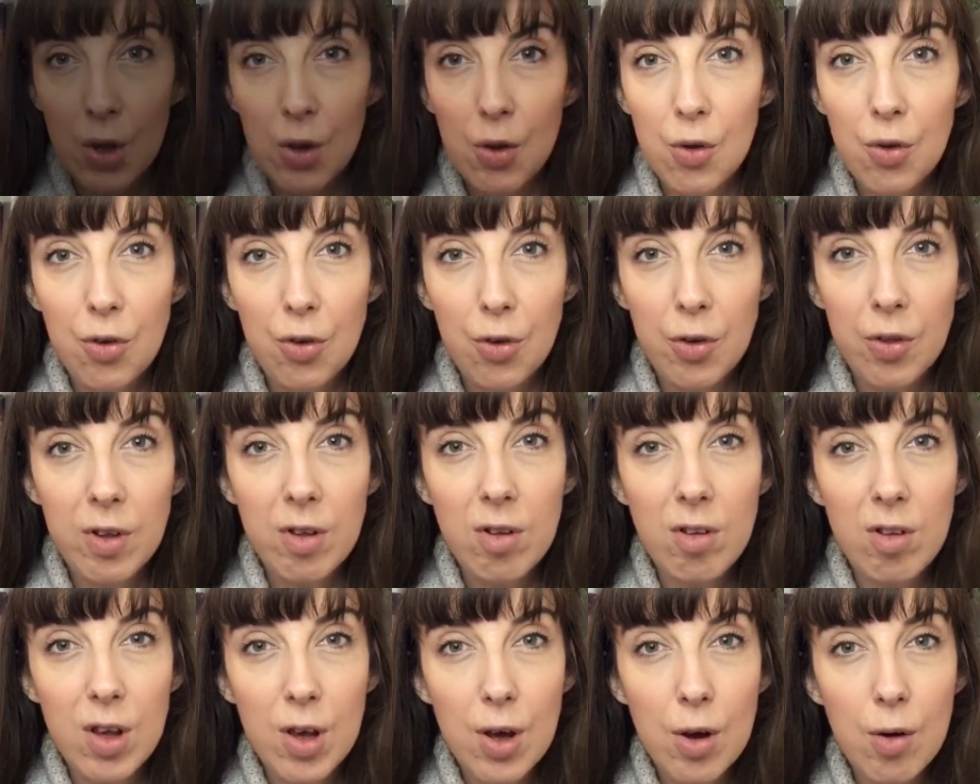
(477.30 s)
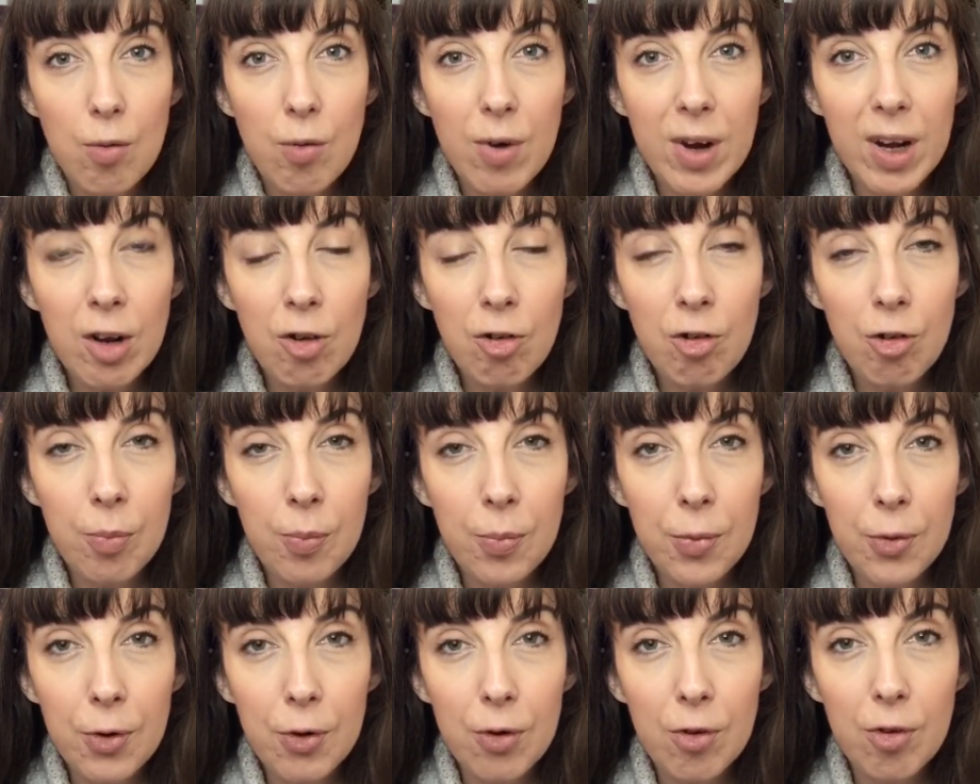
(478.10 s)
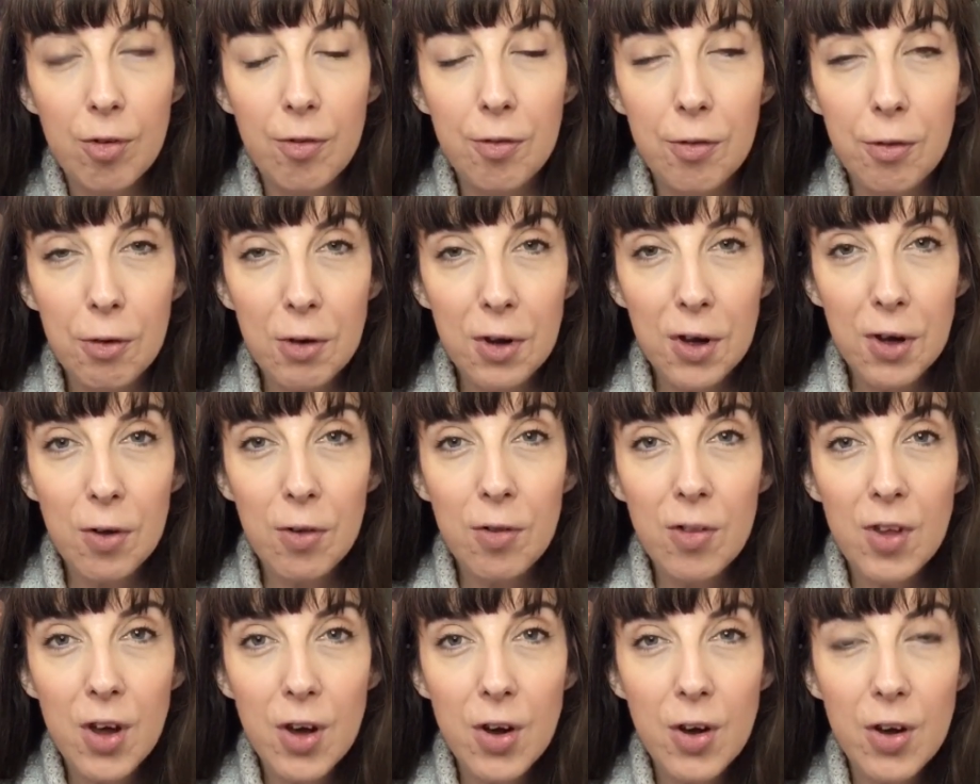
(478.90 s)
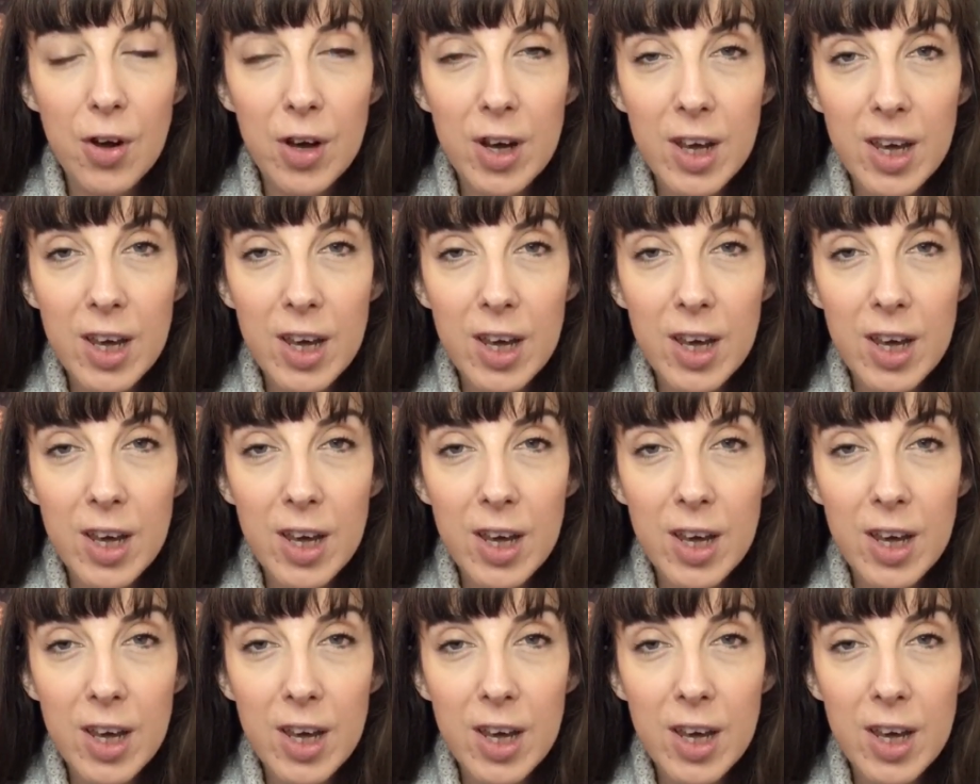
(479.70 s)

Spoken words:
So there's a range of books for you that I